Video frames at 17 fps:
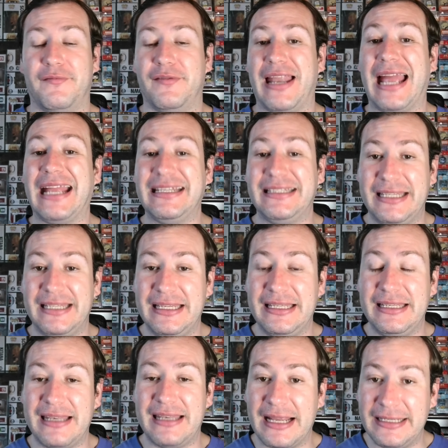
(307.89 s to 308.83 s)

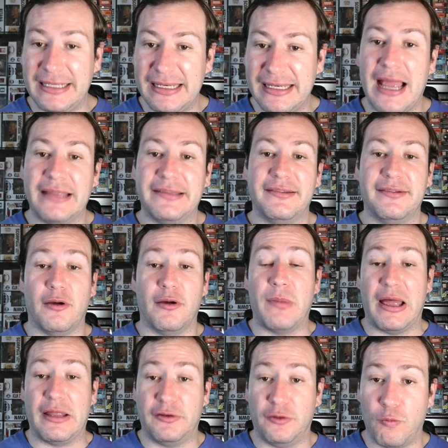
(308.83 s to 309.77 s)
$19.99, so
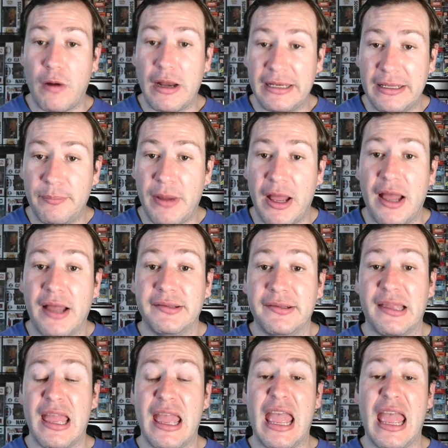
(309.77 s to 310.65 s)
about 20 bucks.